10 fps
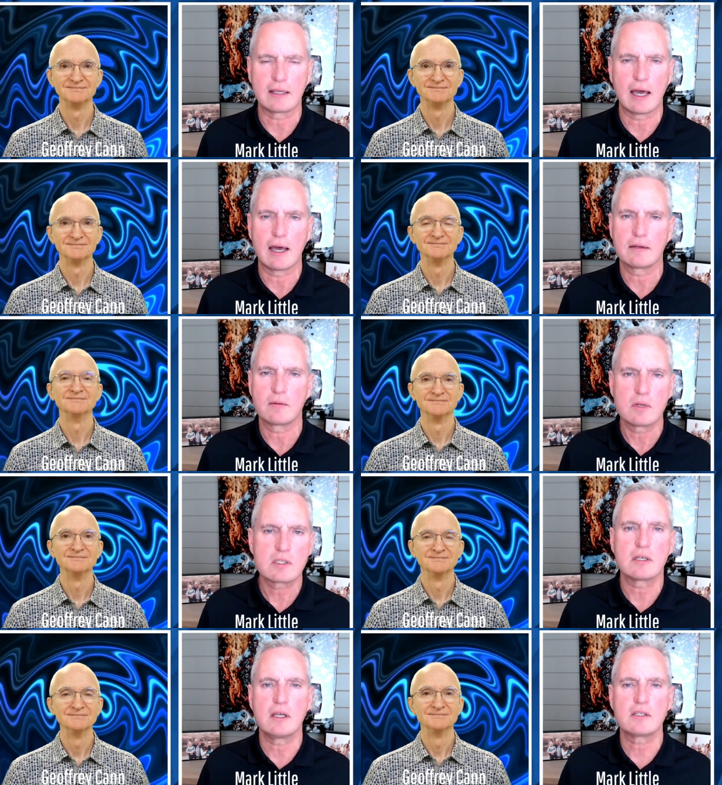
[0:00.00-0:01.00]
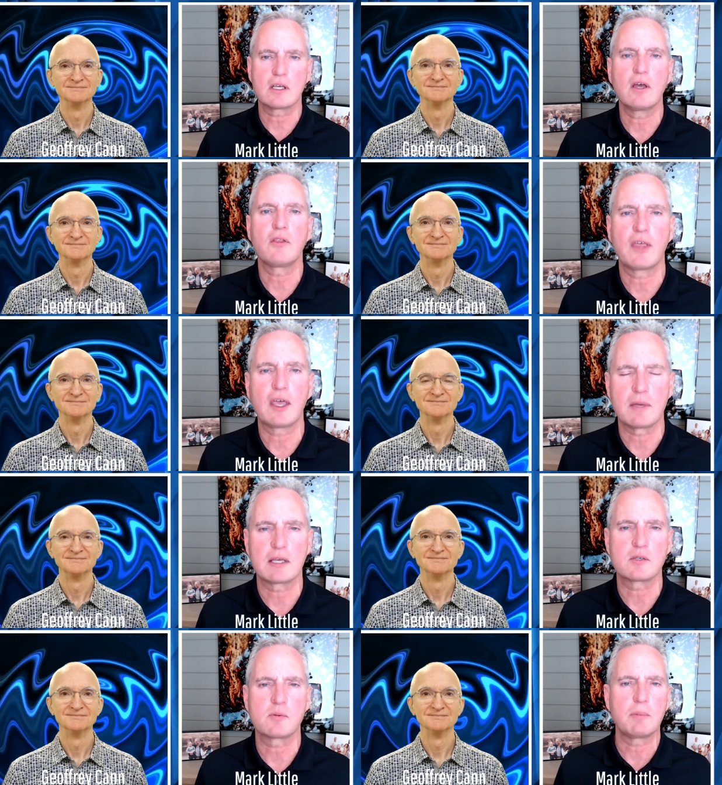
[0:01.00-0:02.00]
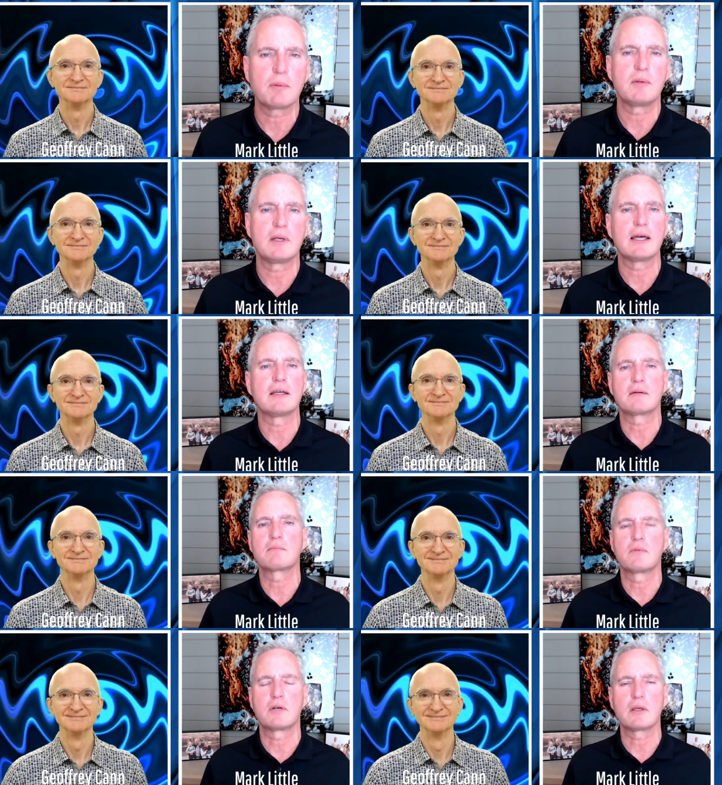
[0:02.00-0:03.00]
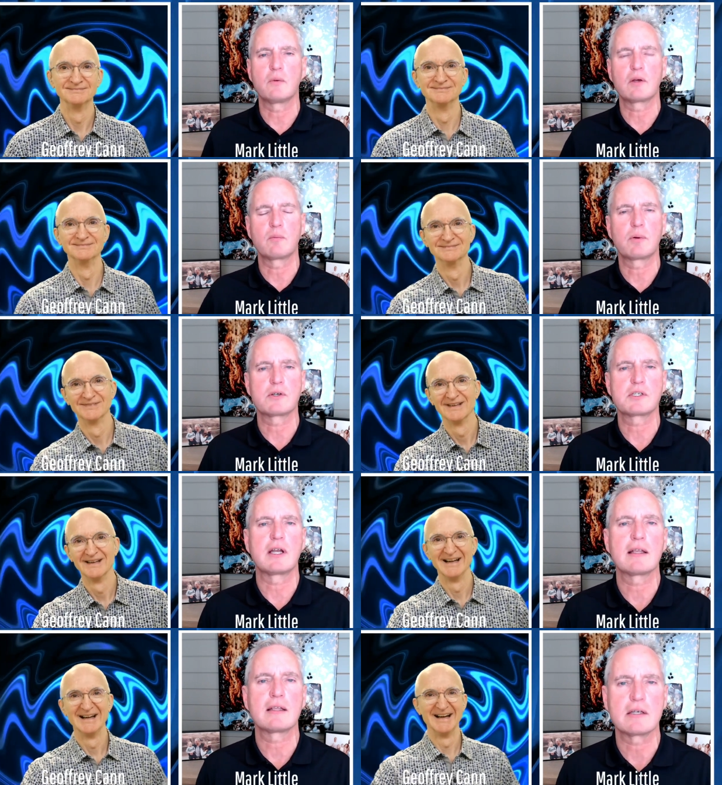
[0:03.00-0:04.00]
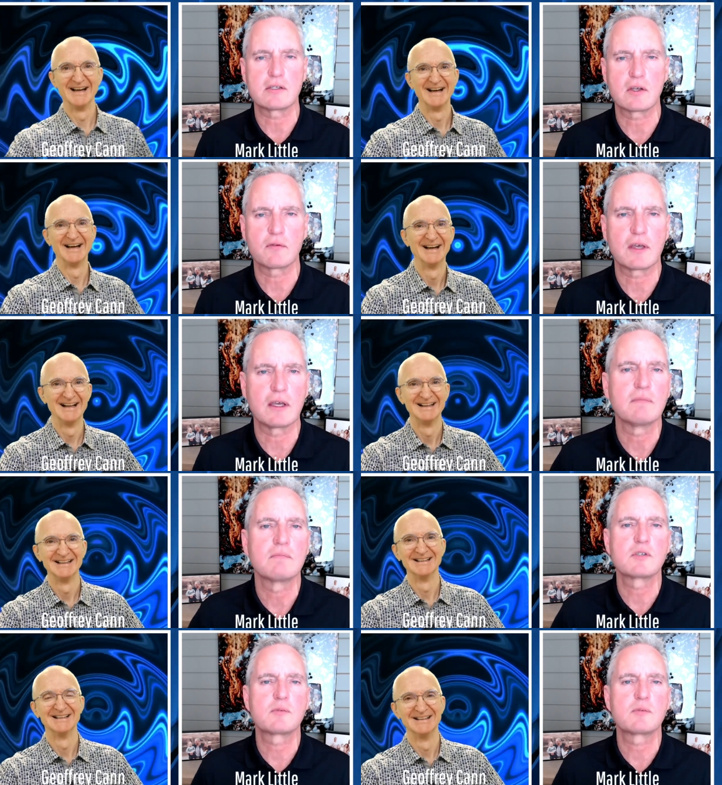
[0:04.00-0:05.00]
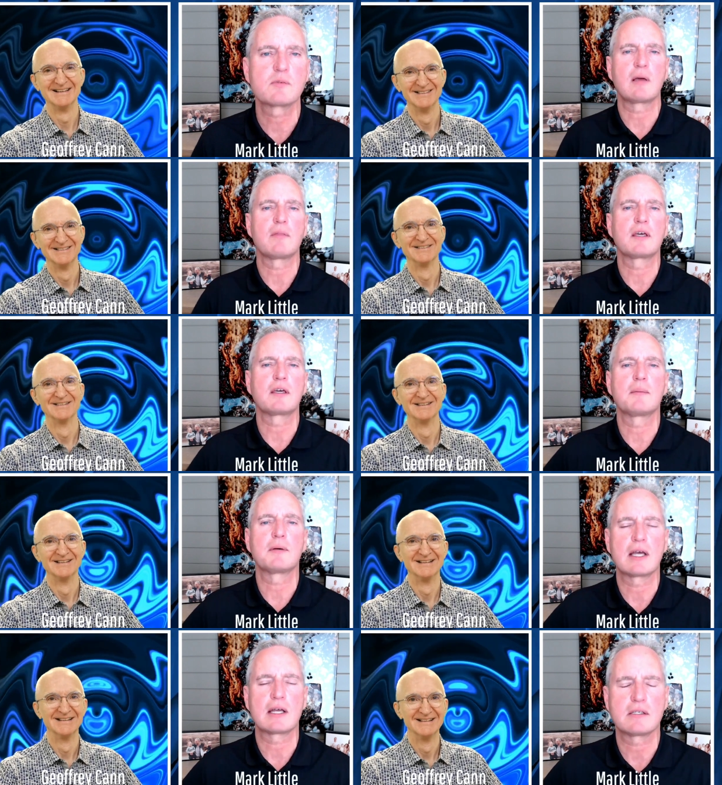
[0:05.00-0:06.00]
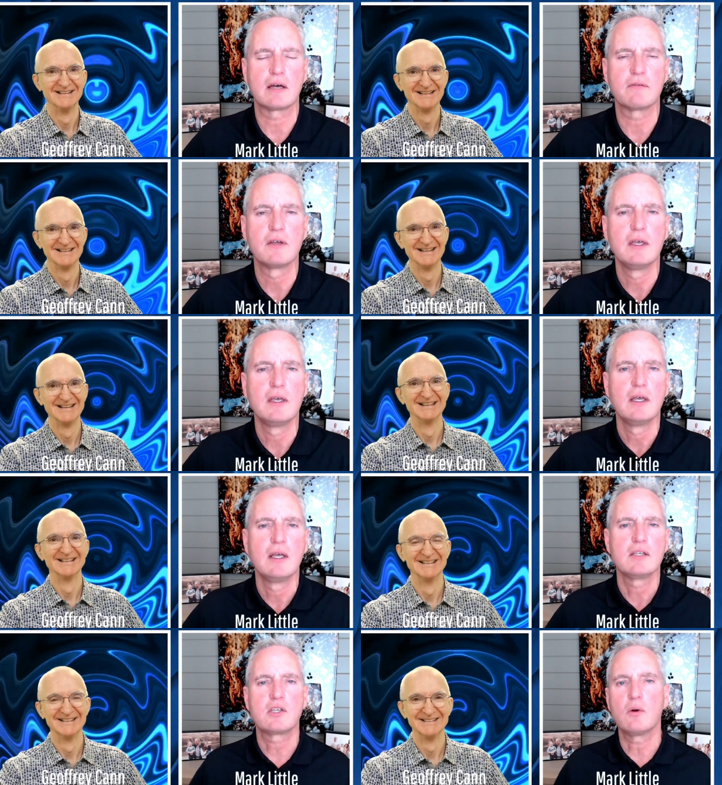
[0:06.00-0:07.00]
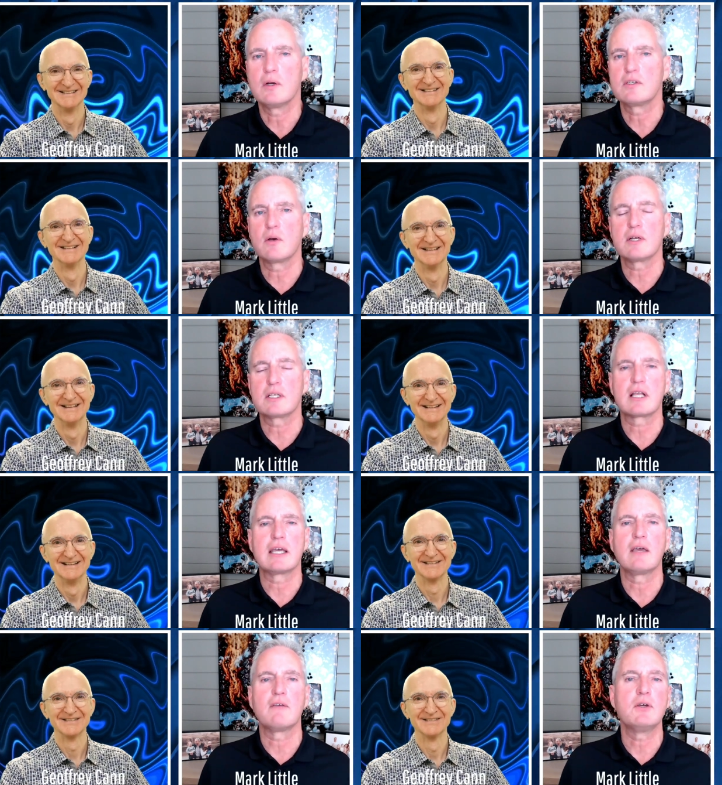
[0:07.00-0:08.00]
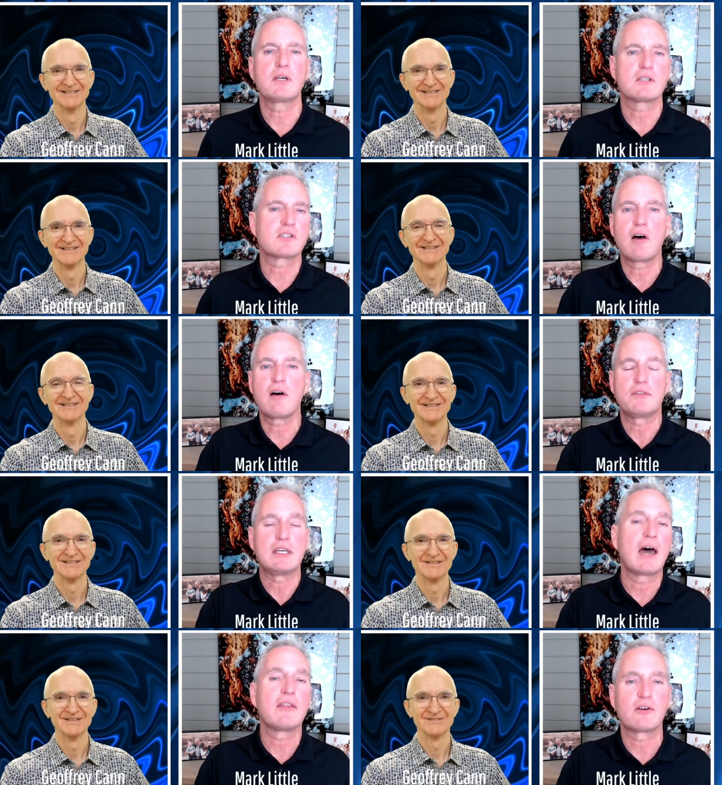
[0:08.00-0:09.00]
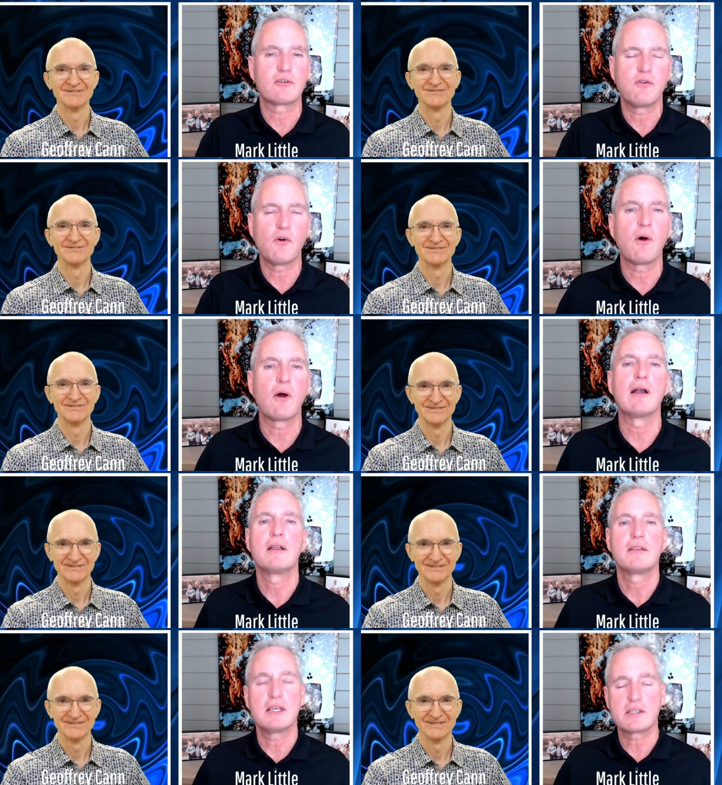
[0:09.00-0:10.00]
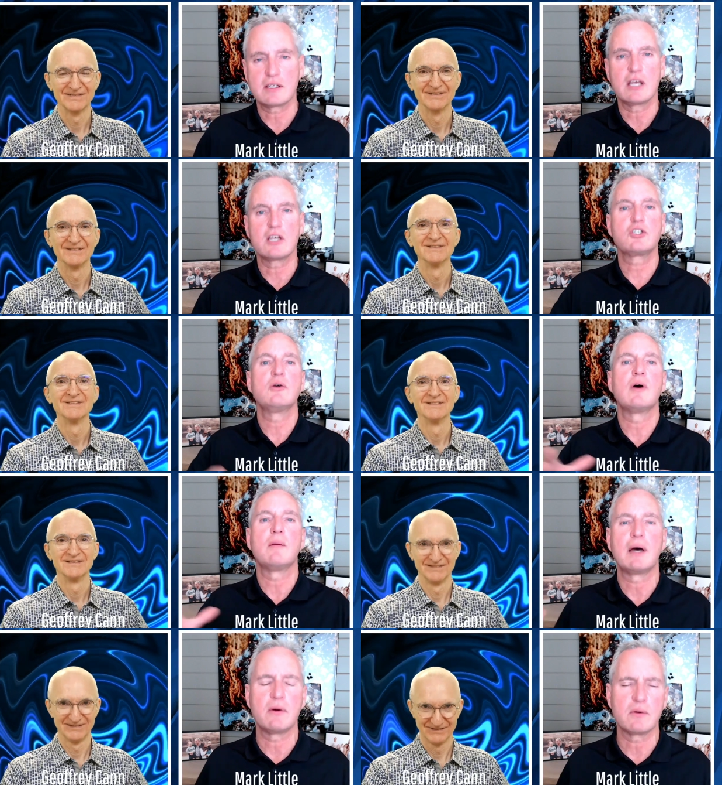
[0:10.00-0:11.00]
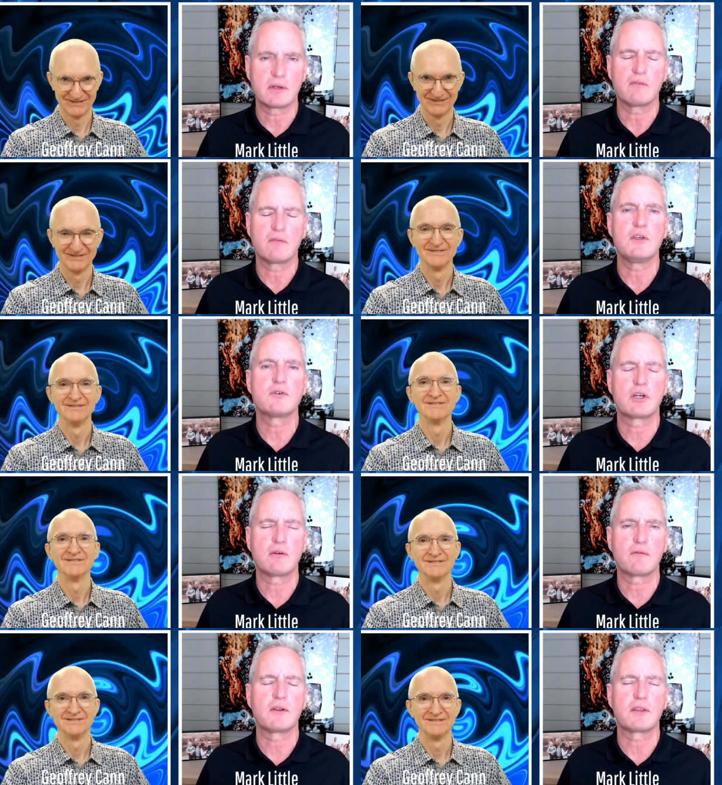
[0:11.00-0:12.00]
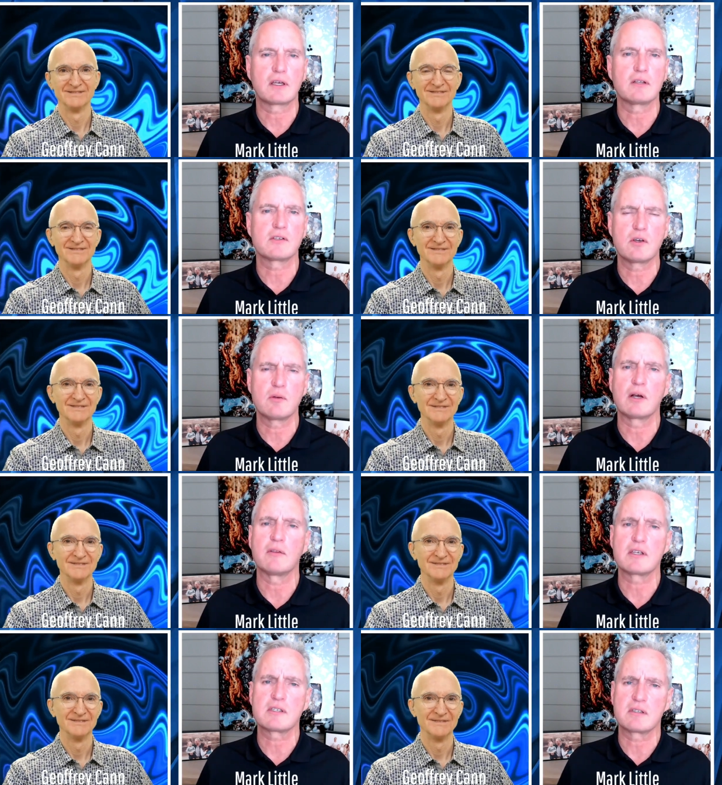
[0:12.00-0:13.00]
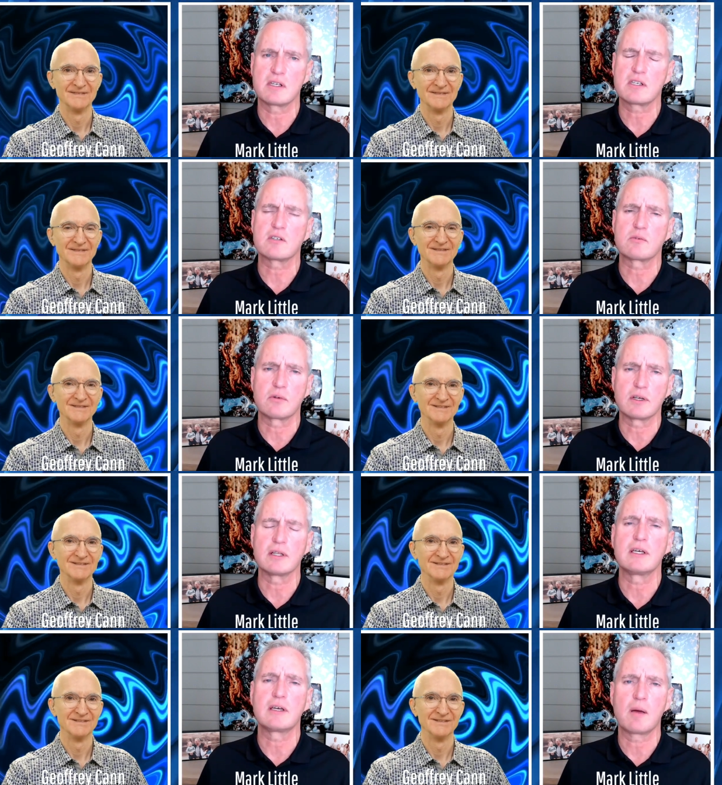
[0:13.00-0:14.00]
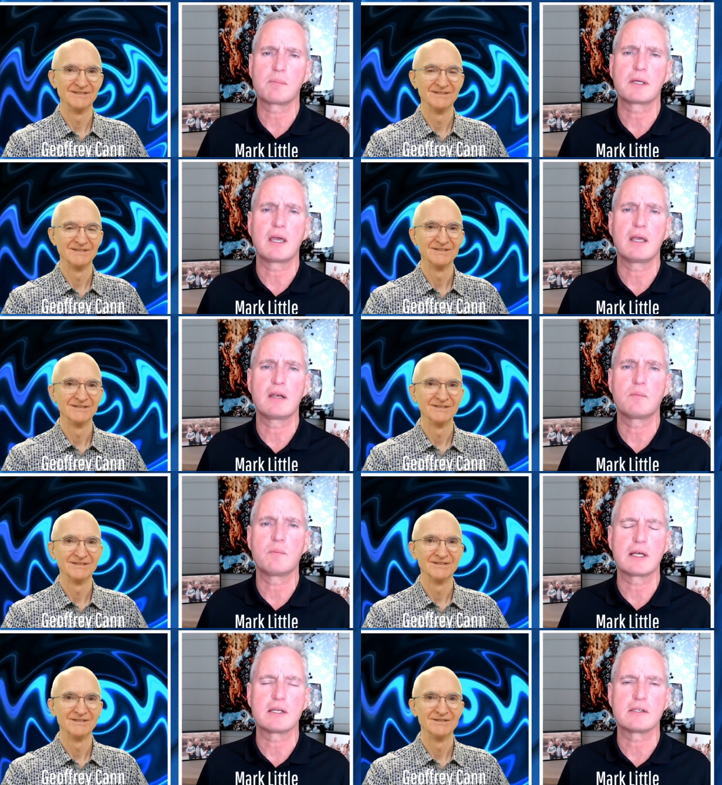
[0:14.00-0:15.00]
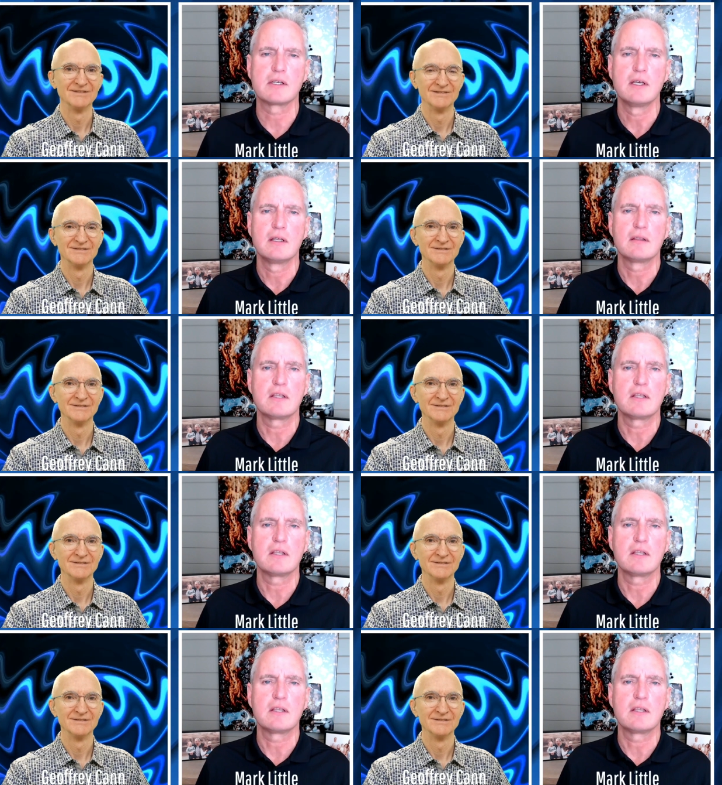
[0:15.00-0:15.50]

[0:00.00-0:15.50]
Speaker 1: like that it's it's a good thing because people would be like really weird personalities if they spent their time thinking about that stuff so so it's like if you could solve the other four this issue about confusion for the consumer this this is really complicated because